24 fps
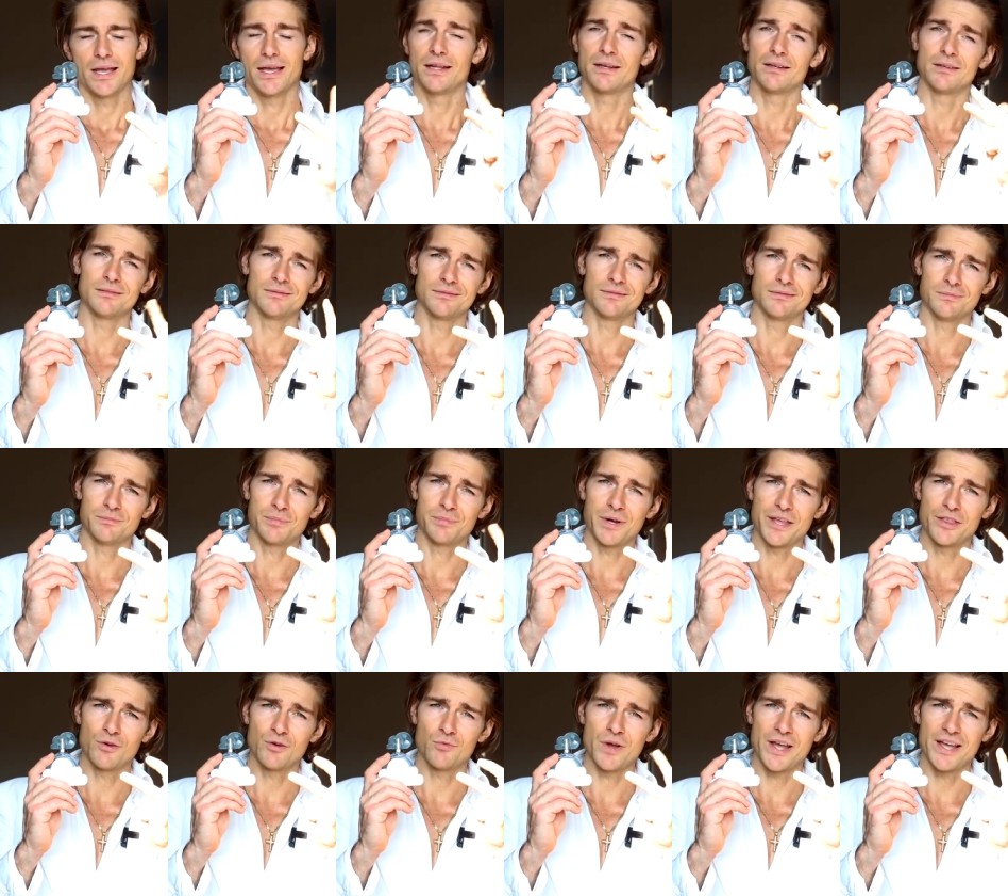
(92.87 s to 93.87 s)
And
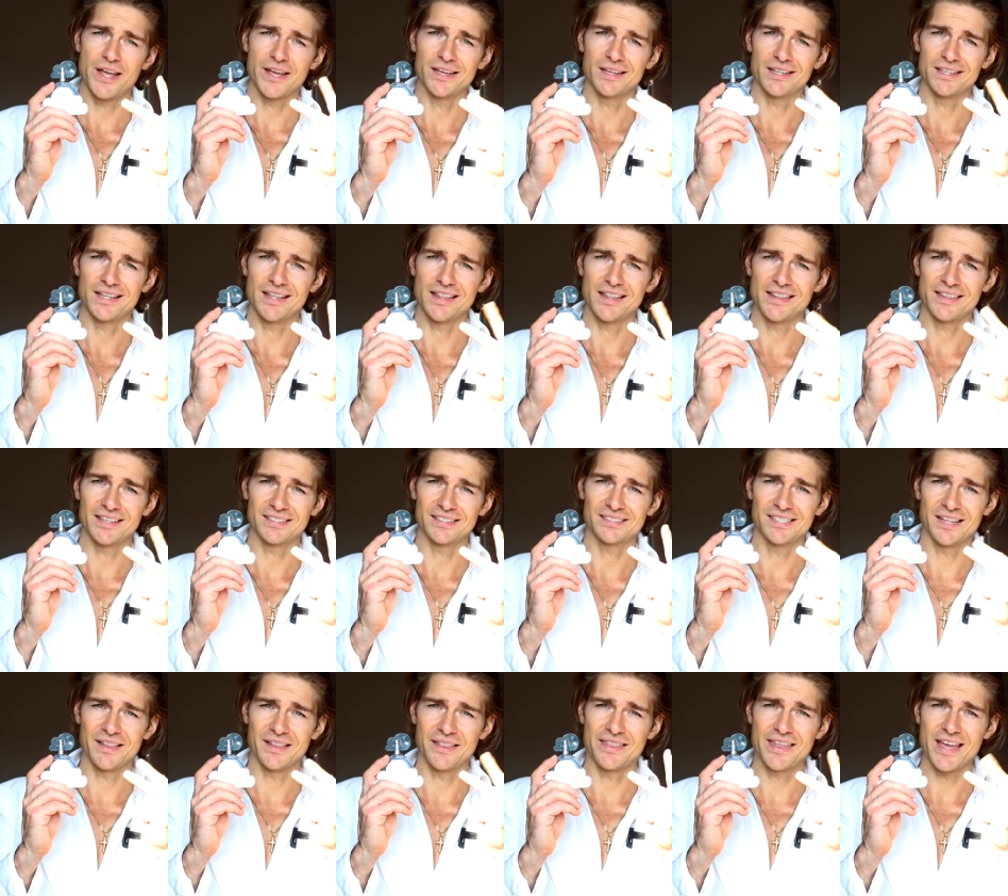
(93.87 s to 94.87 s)
by the way, the
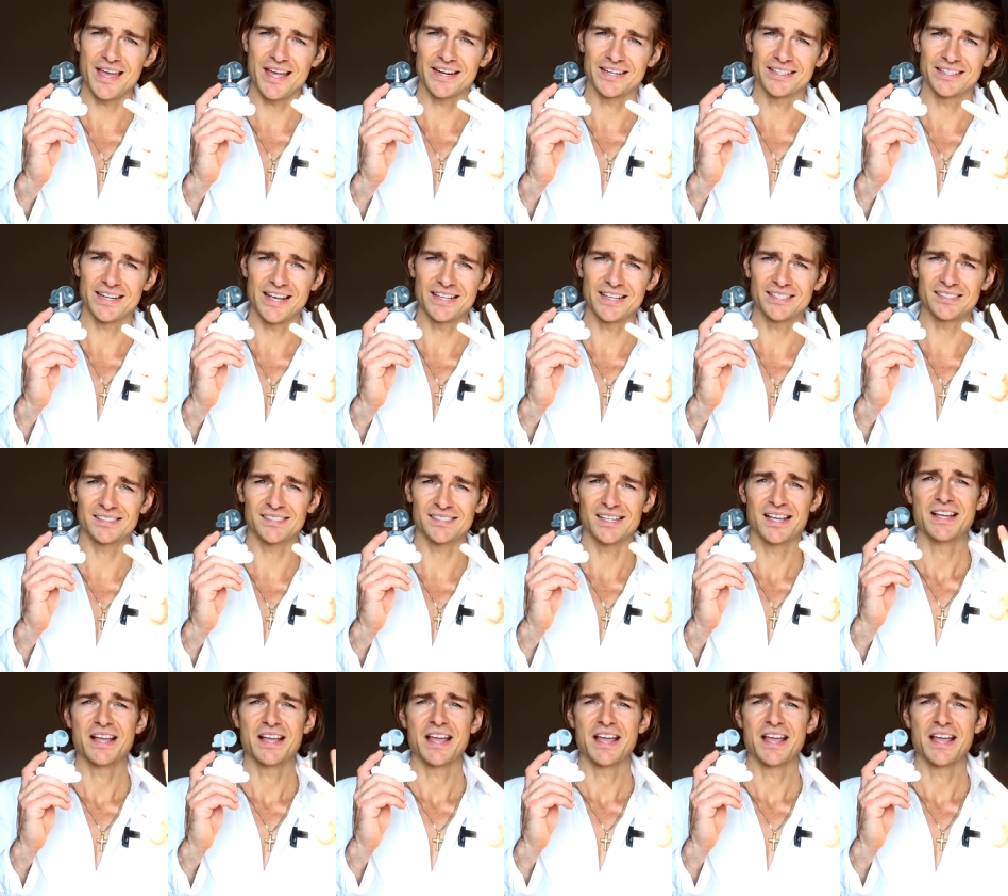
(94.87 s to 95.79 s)
syntheticness